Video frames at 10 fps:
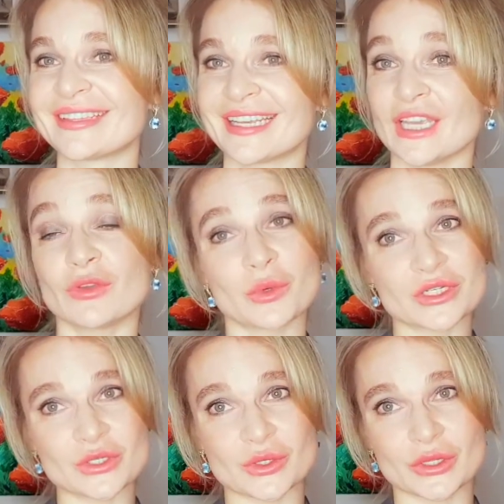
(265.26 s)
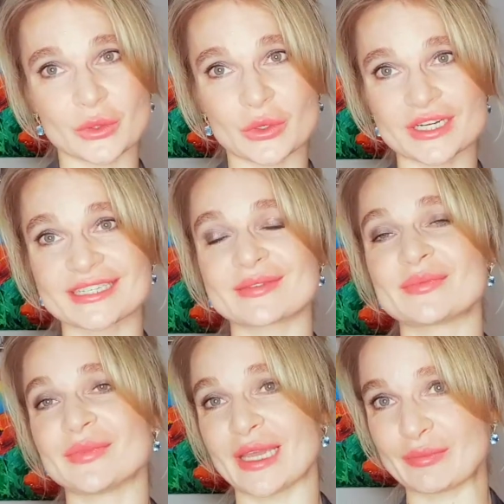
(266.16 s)
If you want to join the course,
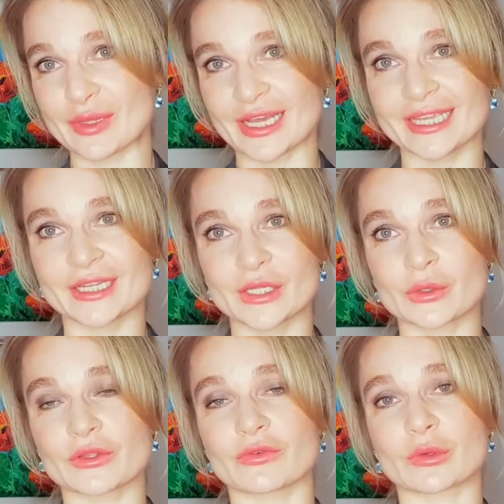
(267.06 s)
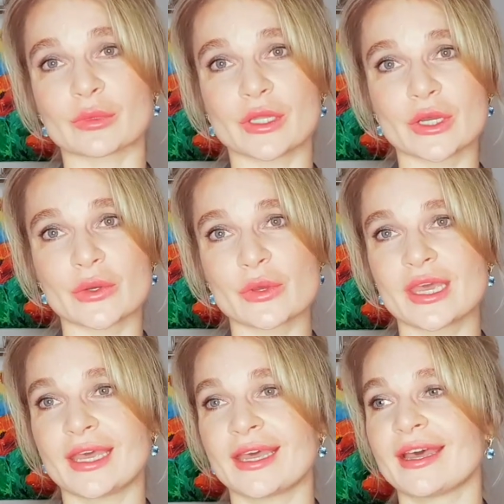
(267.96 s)
apply, click on the form below.
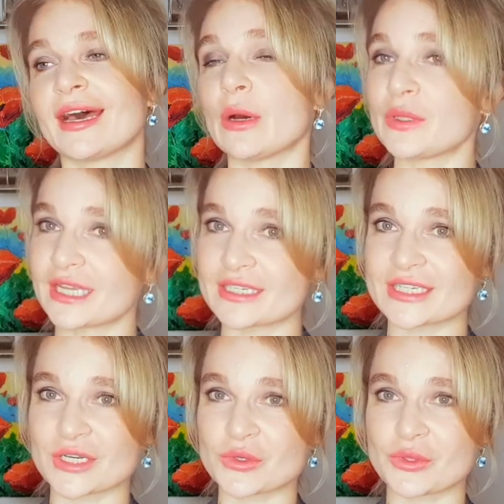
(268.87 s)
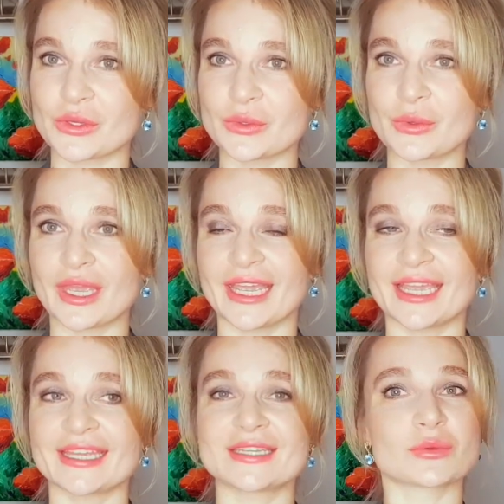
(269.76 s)
I will get in touch with you
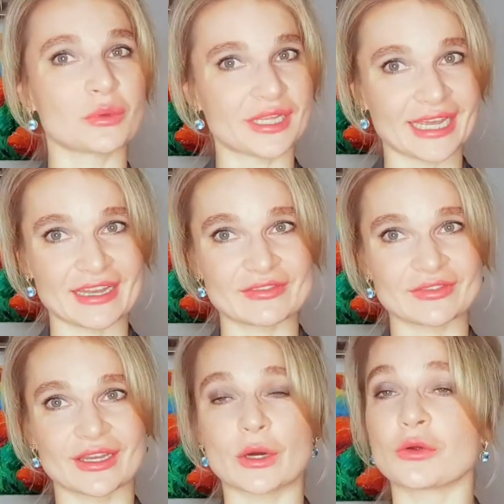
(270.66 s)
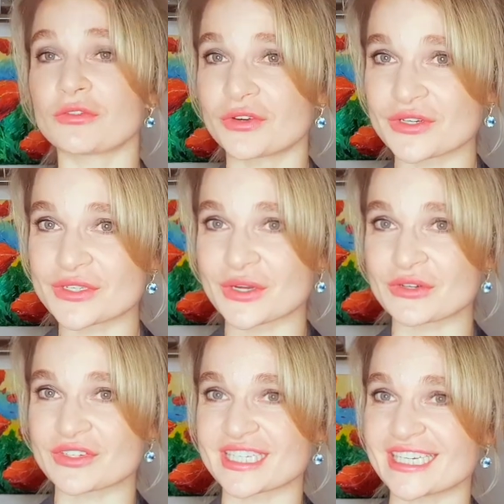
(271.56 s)
and we will have our first
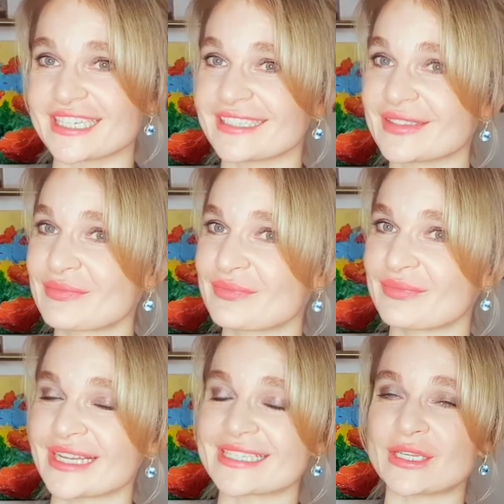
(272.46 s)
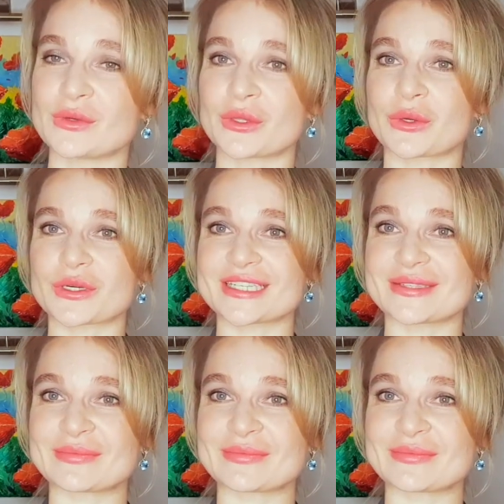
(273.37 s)
conversation. I'll see you on the course.